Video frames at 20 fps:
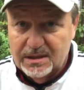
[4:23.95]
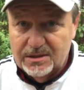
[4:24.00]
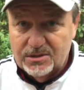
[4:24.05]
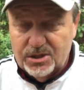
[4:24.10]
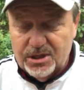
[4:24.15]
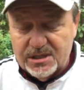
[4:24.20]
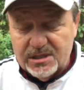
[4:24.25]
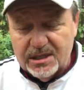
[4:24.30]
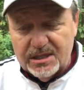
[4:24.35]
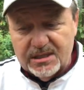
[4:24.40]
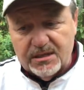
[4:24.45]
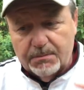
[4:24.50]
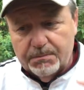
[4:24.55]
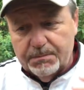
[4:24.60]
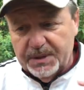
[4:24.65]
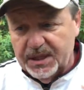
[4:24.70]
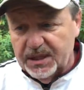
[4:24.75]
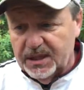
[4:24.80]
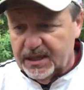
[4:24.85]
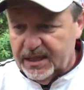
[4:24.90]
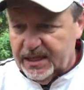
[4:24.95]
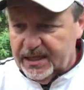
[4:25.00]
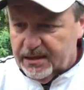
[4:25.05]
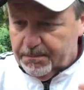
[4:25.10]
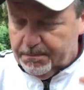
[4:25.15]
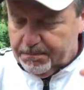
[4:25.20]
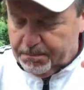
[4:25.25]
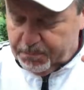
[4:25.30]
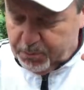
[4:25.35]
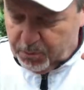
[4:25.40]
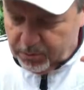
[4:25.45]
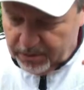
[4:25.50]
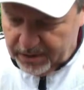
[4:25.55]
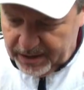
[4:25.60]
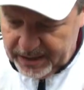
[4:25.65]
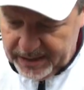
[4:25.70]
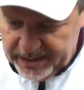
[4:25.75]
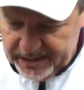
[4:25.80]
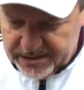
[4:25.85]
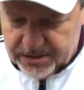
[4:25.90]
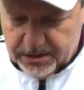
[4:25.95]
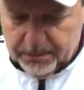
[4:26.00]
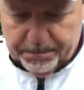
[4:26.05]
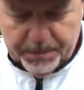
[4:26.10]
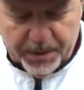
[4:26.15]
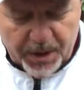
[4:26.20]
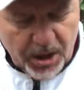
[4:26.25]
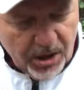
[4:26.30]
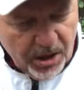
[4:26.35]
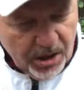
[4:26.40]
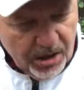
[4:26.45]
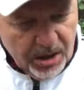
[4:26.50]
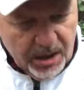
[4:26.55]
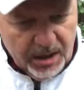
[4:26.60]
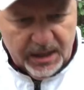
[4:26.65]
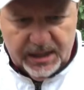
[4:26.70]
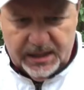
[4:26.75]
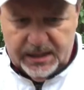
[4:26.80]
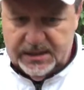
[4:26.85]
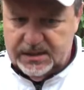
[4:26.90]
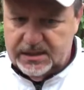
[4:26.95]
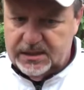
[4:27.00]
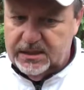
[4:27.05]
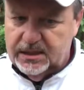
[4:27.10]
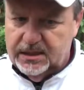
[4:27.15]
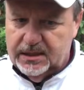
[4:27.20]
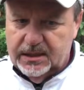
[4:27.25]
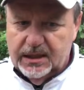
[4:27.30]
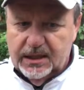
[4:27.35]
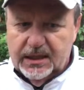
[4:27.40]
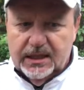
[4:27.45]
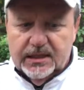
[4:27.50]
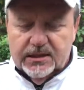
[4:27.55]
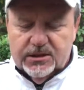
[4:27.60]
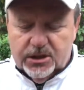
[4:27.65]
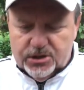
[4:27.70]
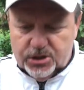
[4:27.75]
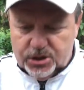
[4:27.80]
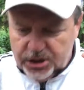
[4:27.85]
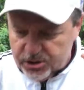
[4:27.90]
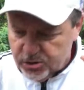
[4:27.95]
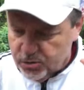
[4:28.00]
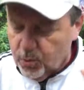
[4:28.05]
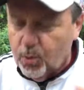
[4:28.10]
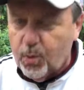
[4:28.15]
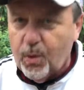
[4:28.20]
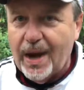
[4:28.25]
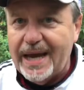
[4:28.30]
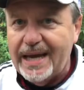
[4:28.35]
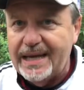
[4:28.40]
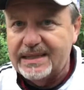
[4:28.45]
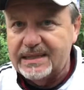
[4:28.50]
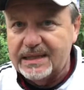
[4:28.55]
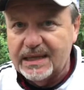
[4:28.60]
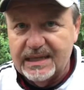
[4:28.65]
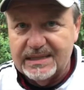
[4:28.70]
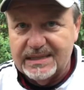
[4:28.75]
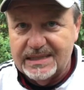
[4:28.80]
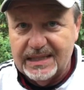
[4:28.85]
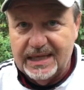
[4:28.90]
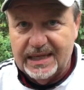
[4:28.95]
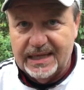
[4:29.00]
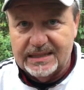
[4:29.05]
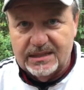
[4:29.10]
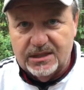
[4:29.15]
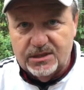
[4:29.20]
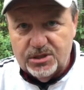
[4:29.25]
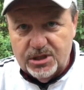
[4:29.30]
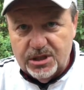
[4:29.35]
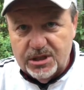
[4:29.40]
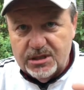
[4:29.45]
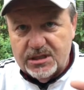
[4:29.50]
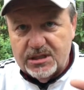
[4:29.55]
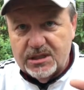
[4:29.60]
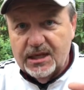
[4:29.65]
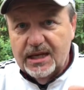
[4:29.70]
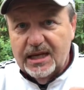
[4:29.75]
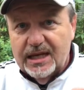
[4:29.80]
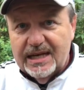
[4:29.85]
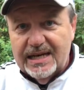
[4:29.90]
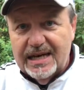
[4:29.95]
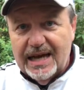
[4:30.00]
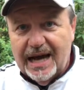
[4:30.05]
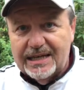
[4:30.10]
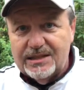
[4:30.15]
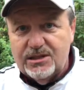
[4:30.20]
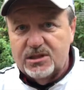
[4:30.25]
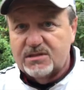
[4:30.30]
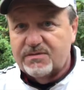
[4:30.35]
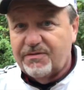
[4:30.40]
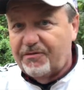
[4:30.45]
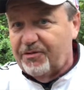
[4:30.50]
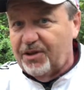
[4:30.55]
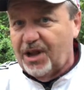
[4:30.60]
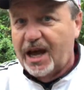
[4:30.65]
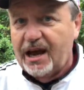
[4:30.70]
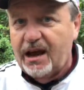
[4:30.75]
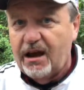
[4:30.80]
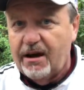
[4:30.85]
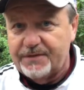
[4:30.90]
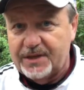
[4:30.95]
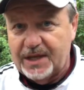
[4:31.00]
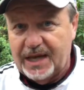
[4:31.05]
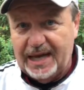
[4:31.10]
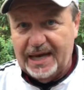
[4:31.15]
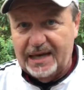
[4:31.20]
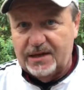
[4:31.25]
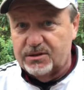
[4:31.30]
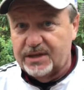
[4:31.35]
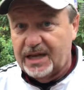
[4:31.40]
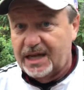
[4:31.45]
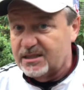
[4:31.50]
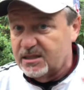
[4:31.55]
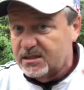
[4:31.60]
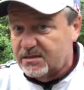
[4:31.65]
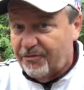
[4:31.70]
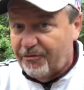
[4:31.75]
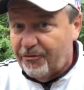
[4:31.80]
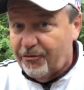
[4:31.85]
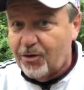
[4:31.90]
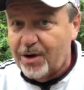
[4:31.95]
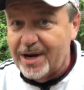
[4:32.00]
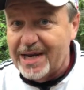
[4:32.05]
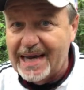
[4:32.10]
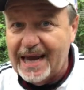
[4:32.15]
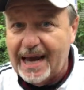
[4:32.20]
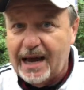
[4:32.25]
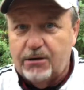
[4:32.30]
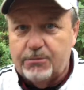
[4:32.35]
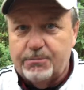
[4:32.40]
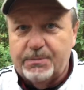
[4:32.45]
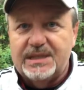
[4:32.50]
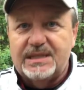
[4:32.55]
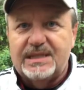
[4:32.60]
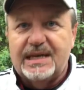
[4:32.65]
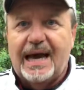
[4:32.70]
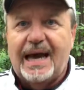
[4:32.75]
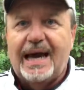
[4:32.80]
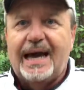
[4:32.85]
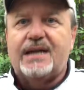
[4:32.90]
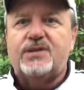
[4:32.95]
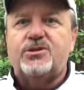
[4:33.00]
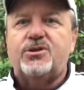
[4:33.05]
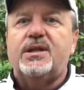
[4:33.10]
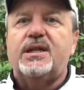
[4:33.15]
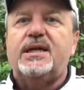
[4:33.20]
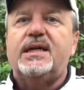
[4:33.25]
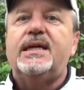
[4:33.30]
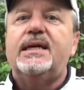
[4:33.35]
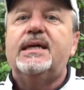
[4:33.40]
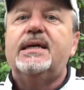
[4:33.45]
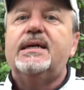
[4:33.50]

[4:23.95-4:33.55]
Just this ability to breathe, to pause, to, to just wait a tick, to just not just fly off the handle, not just freak out, but to actually